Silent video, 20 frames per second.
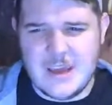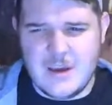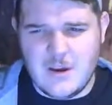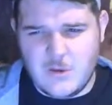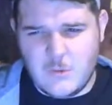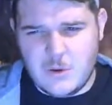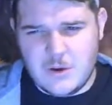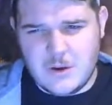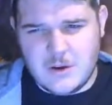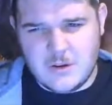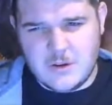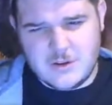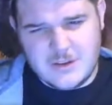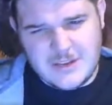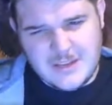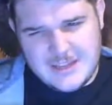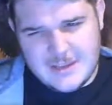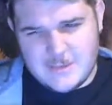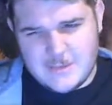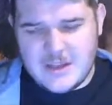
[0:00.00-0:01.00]
what all your
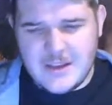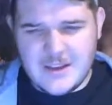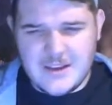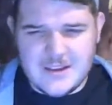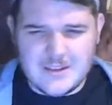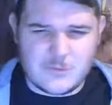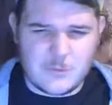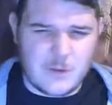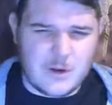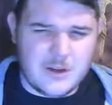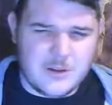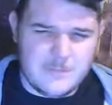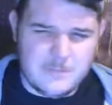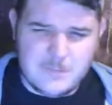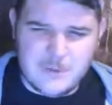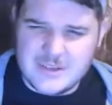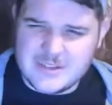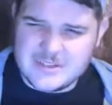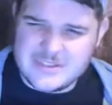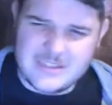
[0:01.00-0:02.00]
DM does, what
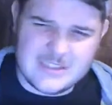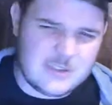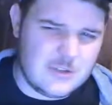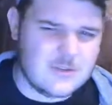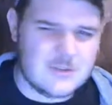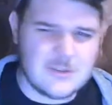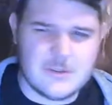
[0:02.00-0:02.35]
books he's using